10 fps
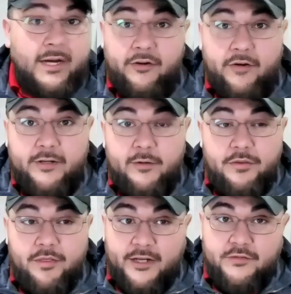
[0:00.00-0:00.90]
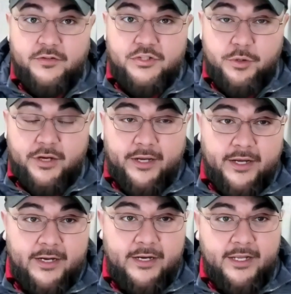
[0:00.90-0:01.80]
At any rate, thanks for tuning
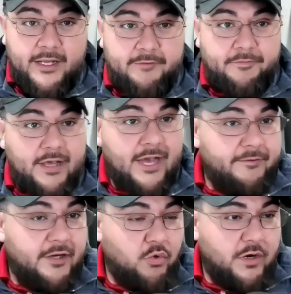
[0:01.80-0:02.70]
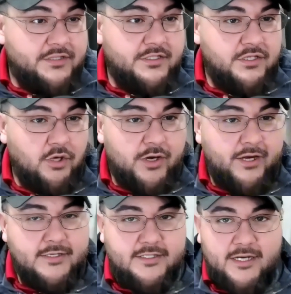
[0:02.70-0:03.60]
in. If you have any questions, go
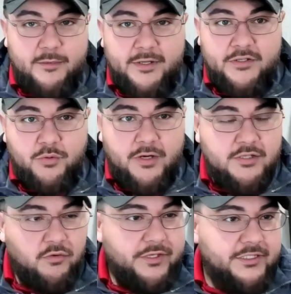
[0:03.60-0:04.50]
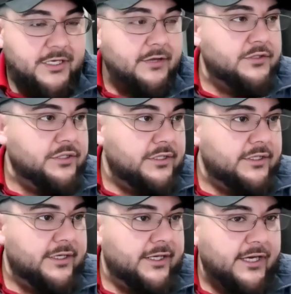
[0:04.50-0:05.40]
ahead and send them in to us or reach out
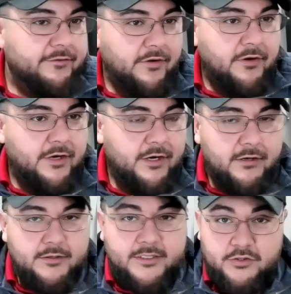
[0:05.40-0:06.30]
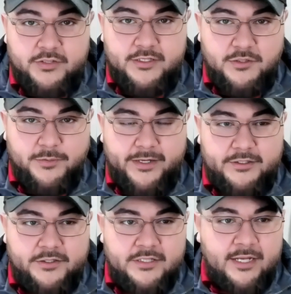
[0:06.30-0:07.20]
to any of our district sales
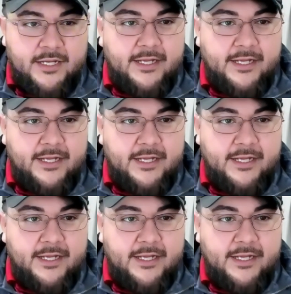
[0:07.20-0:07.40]
managers.